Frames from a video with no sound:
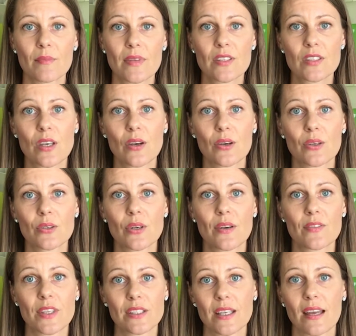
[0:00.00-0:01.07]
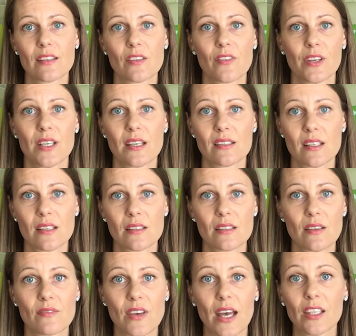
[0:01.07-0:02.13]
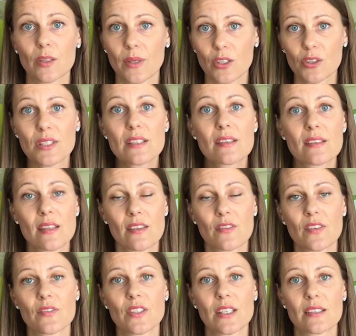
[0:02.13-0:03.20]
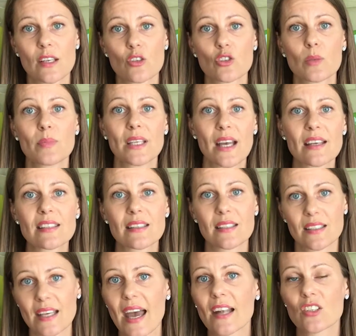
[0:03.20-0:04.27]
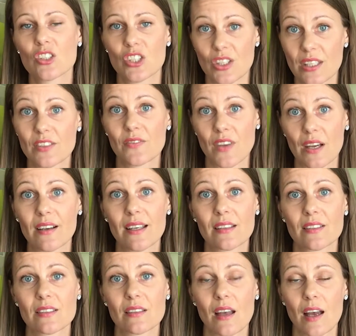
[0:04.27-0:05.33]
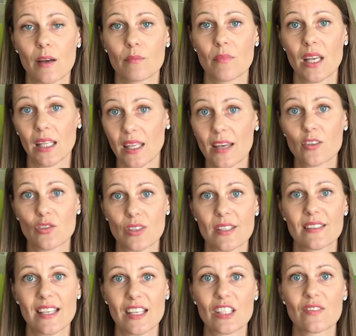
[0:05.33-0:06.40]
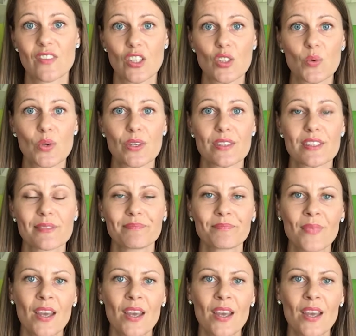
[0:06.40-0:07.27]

So the Tazza Farnese's value increases in the 15th century because it's attached to these various illustrious individuals.